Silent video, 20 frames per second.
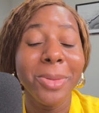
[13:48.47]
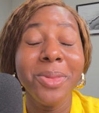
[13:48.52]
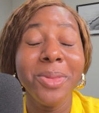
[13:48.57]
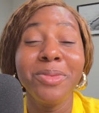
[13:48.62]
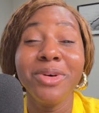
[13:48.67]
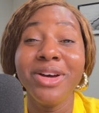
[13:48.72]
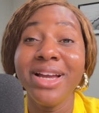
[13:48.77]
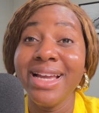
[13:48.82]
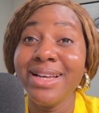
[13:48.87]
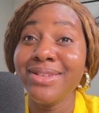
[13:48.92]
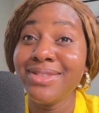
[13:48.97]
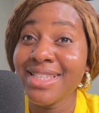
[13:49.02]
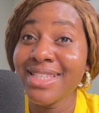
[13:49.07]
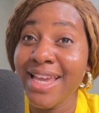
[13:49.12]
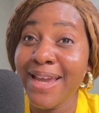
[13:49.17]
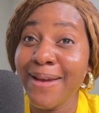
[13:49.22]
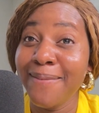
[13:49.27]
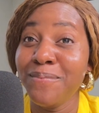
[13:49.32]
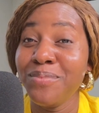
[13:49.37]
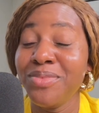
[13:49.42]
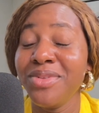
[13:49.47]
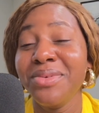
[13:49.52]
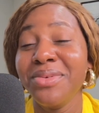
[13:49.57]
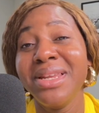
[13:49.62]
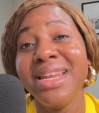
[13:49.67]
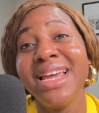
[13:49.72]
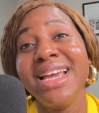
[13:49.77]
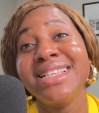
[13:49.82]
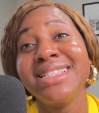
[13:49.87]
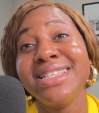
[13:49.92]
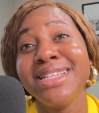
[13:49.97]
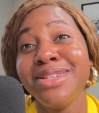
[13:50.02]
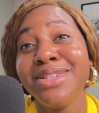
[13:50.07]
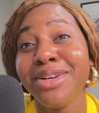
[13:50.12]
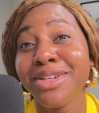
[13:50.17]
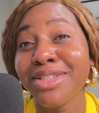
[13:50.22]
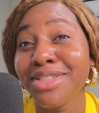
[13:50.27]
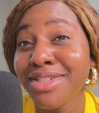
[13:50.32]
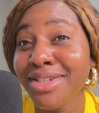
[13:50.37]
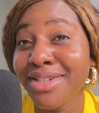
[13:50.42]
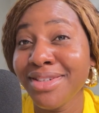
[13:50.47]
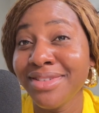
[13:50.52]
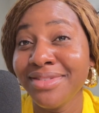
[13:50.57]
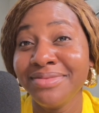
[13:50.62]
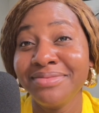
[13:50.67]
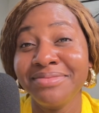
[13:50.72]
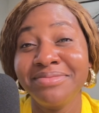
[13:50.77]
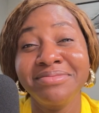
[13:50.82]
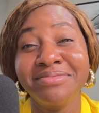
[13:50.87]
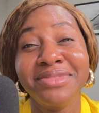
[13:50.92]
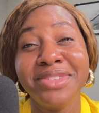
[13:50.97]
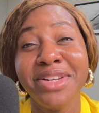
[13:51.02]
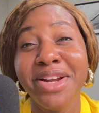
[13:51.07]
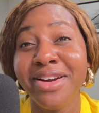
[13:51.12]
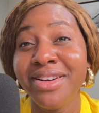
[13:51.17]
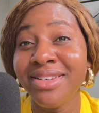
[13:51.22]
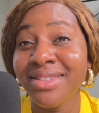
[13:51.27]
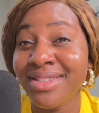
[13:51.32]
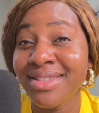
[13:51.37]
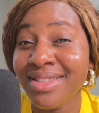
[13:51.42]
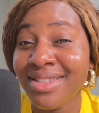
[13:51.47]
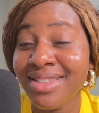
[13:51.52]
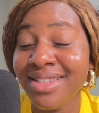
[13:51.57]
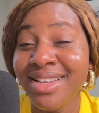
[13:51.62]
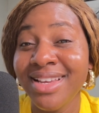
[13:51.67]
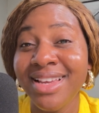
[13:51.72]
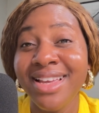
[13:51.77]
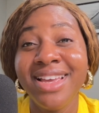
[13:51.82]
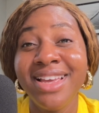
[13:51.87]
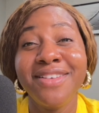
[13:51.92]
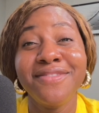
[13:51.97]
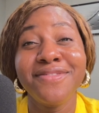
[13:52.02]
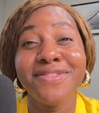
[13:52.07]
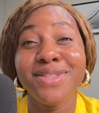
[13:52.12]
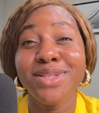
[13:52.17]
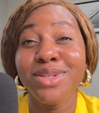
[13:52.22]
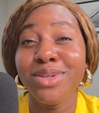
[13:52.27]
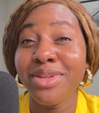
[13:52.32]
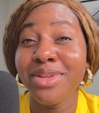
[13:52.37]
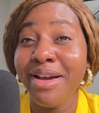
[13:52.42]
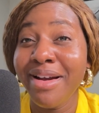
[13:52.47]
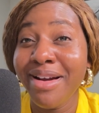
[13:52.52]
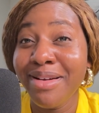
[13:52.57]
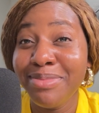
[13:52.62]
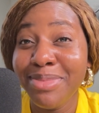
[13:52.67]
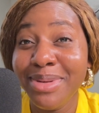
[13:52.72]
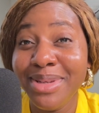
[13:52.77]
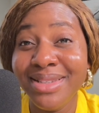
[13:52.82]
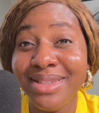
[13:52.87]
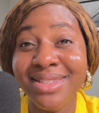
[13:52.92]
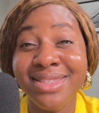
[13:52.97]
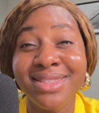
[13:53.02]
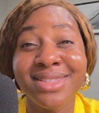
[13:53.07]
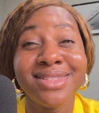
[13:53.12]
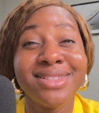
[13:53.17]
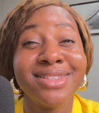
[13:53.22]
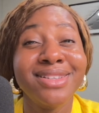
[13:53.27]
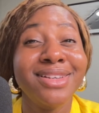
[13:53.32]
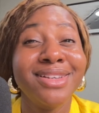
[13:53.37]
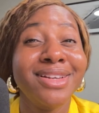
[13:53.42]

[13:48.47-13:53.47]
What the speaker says: But healthcare, whether it's a doctor, nurse, physiotherapist,